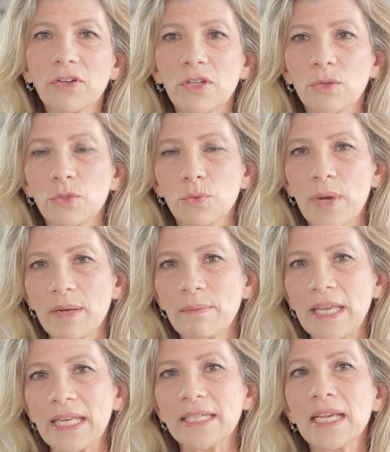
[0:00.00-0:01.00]
use red
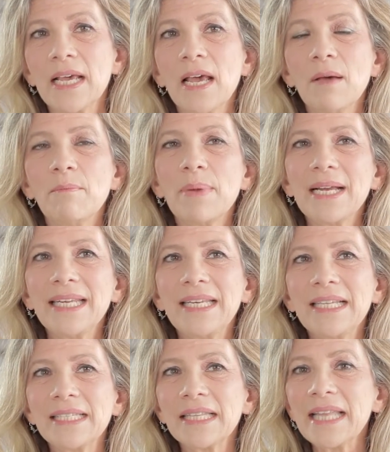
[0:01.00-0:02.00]
meat, but it
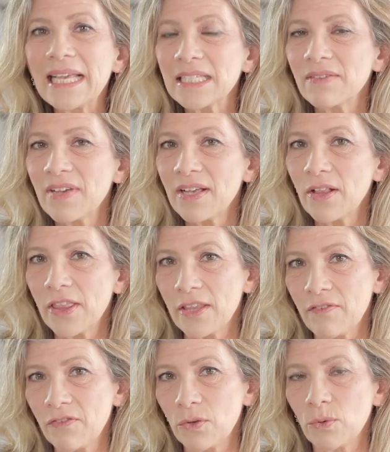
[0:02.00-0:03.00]
is less of a healthy
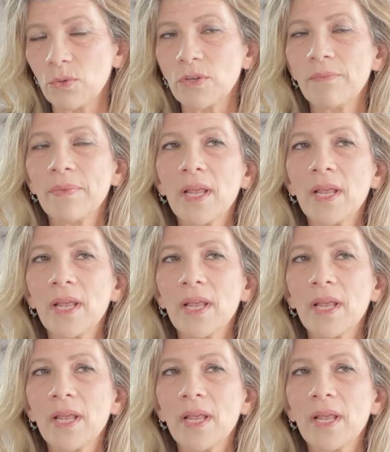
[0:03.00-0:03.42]
food,